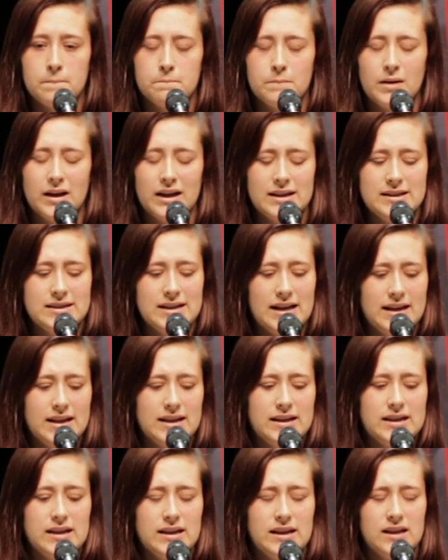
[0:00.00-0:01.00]
My
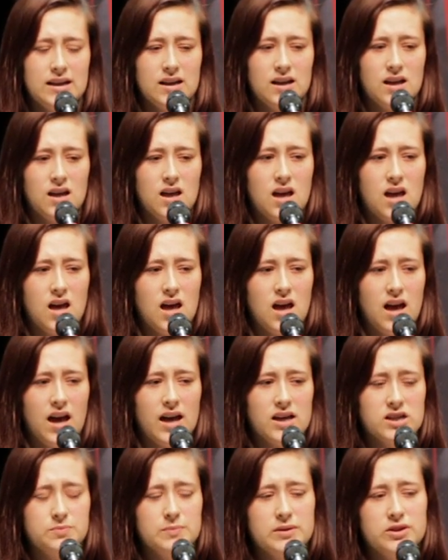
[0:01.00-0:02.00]
identity
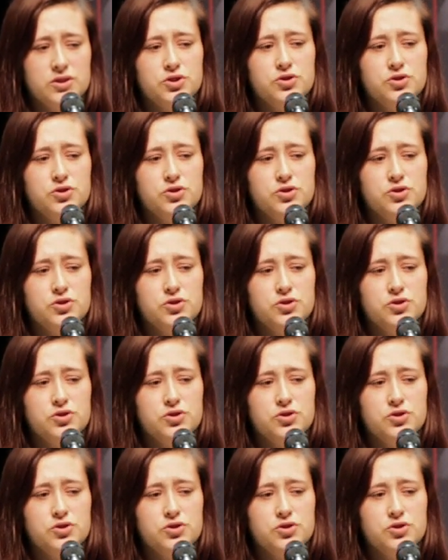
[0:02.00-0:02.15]
has been